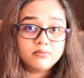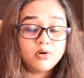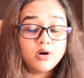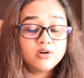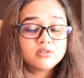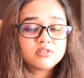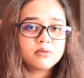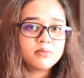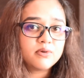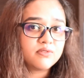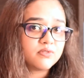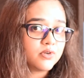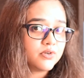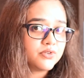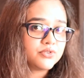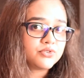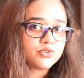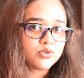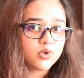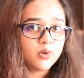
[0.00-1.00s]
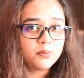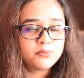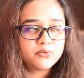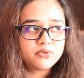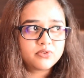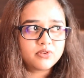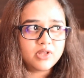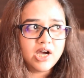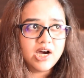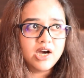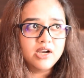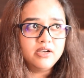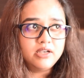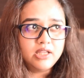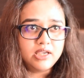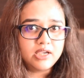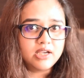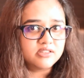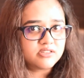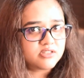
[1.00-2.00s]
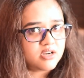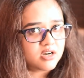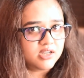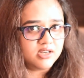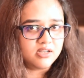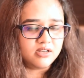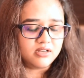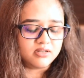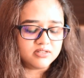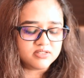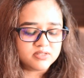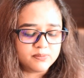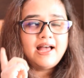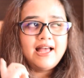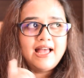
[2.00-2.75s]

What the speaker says: or some of those tropes are deconstructed in this.